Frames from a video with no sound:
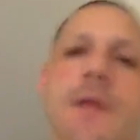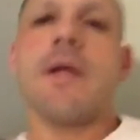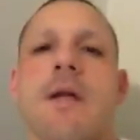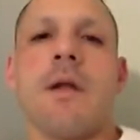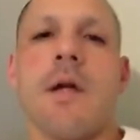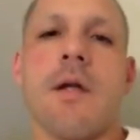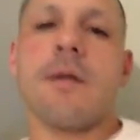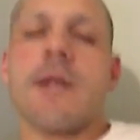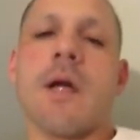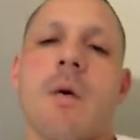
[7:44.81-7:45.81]
Then another
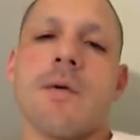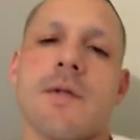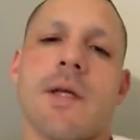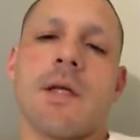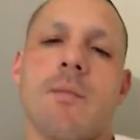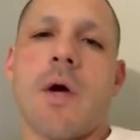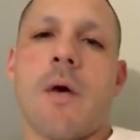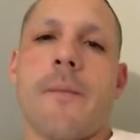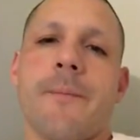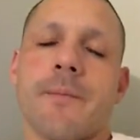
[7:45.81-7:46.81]
thing I was thinking
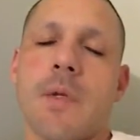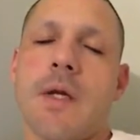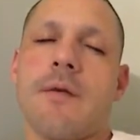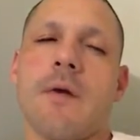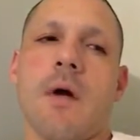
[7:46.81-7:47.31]
about is,